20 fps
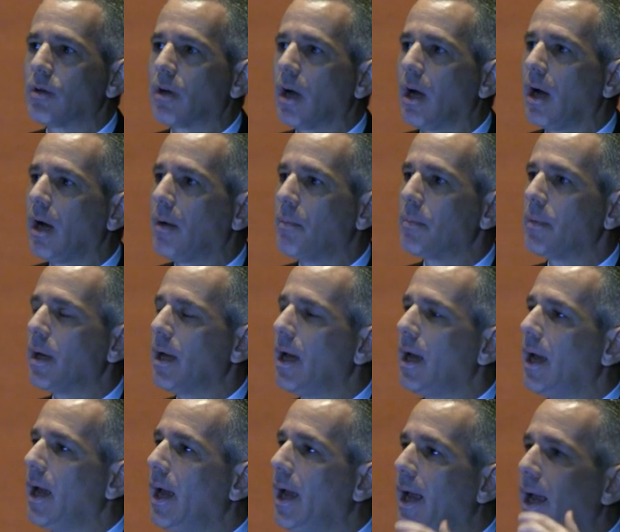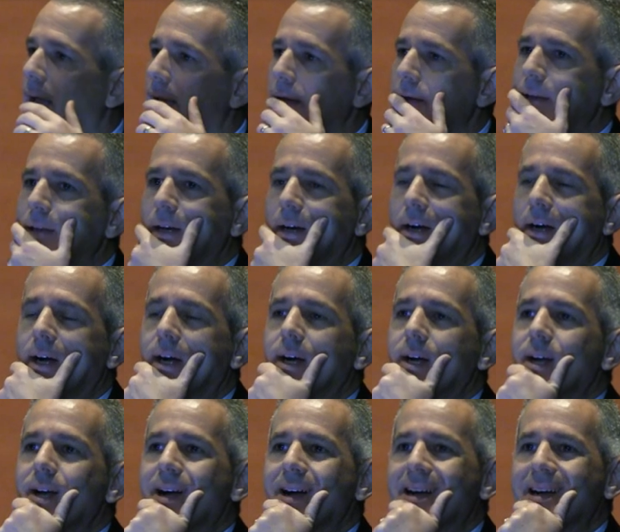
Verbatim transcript: you come and uh,